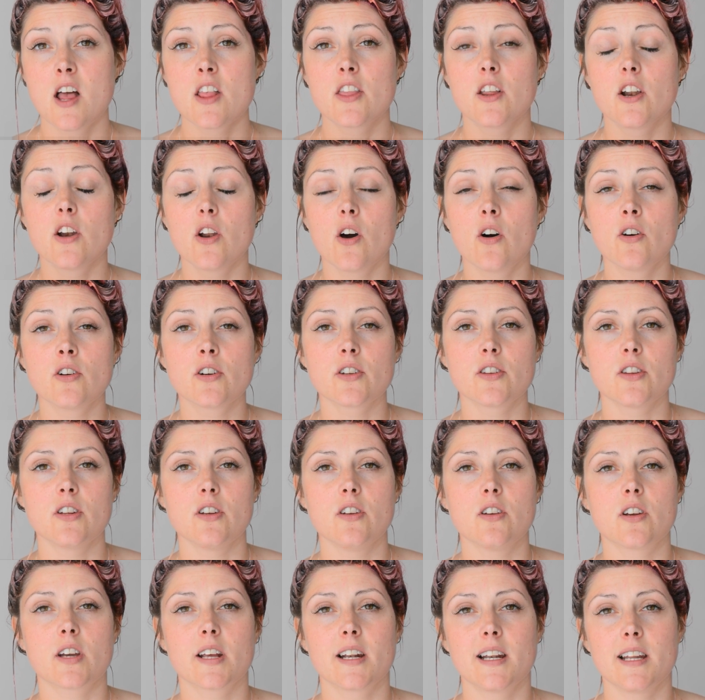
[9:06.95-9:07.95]
The longer that
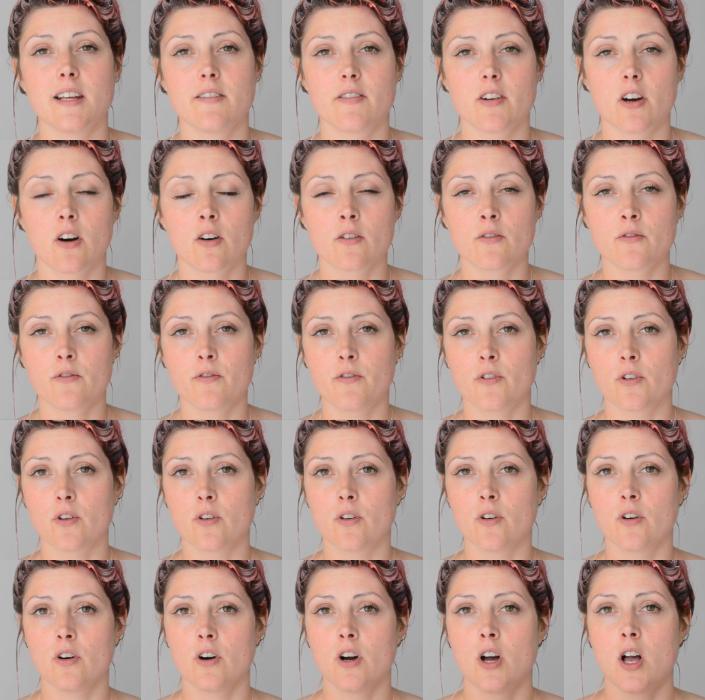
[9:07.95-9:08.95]
you can leave it on
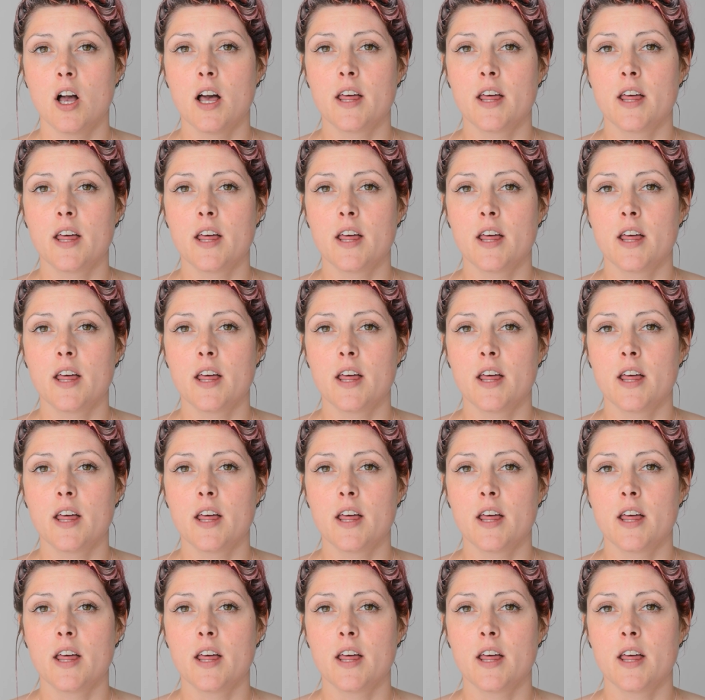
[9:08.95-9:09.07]
for,